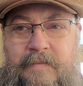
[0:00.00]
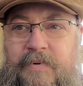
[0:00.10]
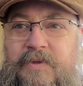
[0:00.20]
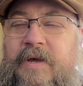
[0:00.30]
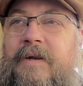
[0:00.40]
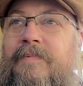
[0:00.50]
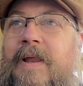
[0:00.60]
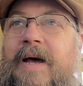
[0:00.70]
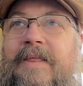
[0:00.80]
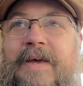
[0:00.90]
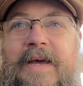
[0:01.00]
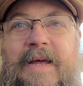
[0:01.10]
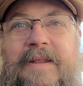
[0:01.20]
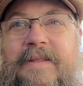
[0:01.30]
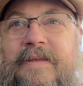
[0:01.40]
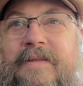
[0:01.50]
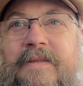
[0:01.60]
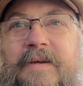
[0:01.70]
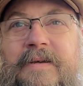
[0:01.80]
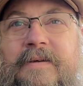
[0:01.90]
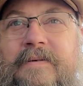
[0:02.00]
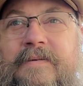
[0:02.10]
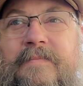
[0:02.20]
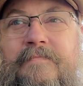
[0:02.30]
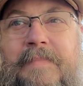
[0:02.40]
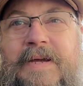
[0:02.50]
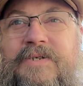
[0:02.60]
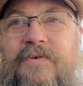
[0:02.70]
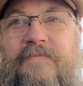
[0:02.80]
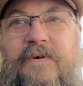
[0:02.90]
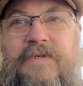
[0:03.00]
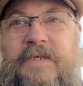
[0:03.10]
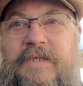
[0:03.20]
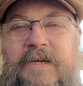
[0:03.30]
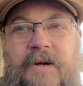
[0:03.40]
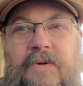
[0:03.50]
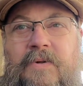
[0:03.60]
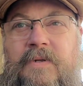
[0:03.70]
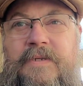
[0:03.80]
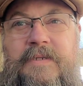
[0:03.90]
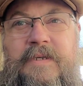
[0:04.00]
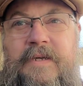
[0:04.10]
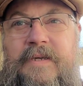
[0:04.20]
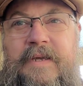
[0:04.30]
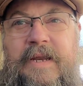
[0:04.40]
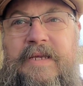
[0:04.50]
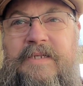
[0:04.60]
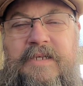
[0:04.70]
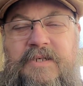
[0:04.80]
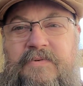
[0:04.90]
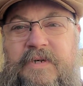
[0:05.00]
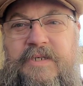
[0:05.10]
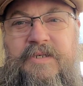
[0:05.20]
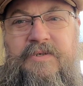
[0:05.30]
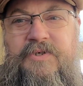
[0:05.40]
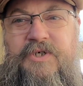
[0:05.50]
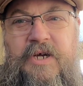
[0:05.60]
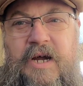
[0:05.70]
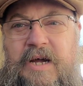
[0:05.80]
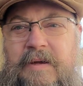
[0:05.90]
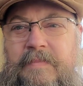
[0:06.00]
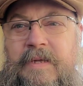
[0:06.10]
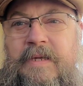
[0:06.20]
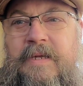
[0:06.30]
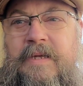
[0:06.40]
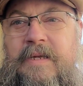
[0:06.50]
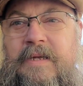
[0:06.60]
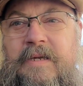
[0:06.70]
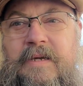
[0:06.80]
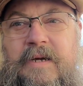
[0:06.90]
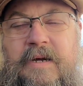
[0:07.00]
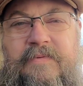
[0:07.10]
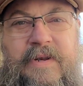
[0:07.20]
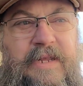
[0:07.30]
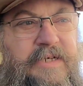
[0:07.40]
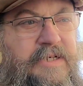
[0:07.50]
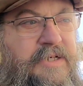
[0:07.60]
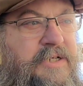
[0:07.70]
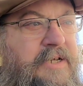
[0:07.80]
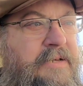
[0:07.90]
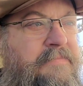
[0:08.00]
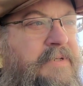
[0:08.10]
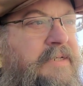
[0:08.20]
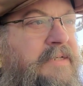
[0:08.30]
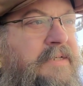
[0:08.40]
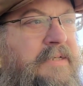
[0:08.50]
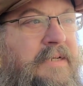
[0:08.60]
But you can apply that, the measure versus goal, to any situation, your job, relationships,